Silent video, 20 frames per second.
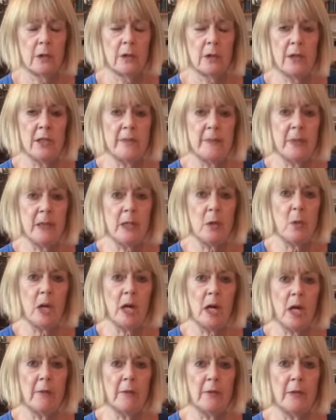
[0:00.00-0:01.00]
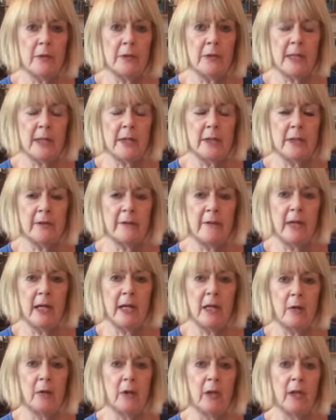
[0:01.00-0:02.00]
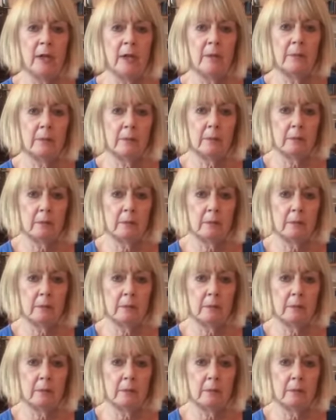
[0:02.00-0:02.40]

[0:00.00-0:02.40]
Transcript: So just be aware of your sense of hearing.